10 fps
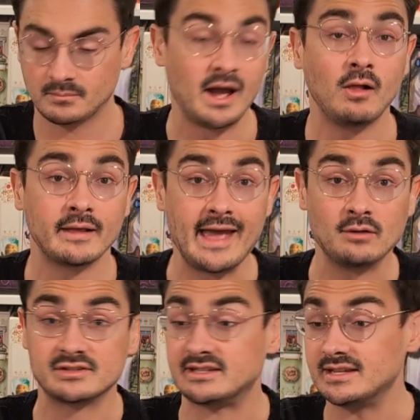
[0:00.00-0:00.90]
By all
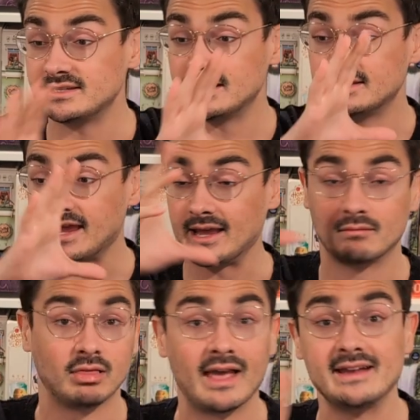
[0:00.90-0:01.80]
accounts, this is a
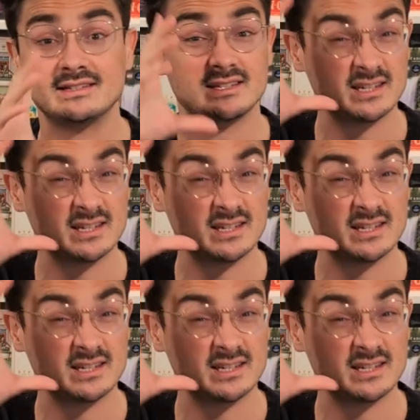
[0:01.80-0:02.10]
light